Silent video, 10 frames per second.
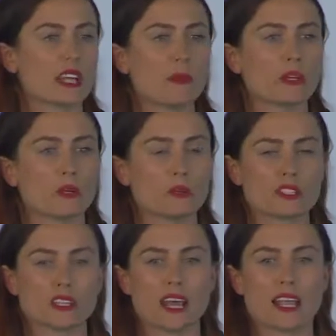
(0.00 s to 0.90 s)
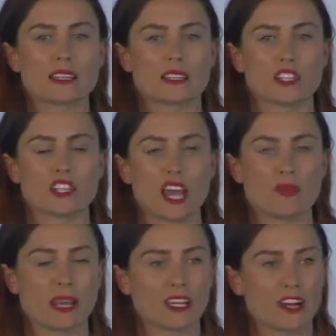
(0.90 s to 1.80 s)
I would also like to
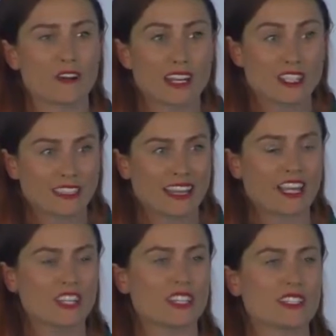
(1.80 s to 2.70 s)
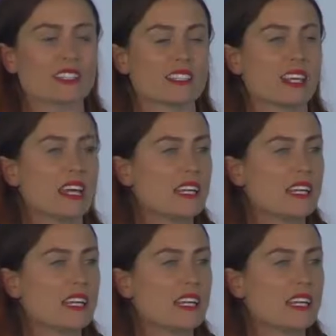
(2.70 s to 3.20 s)
share my congratulations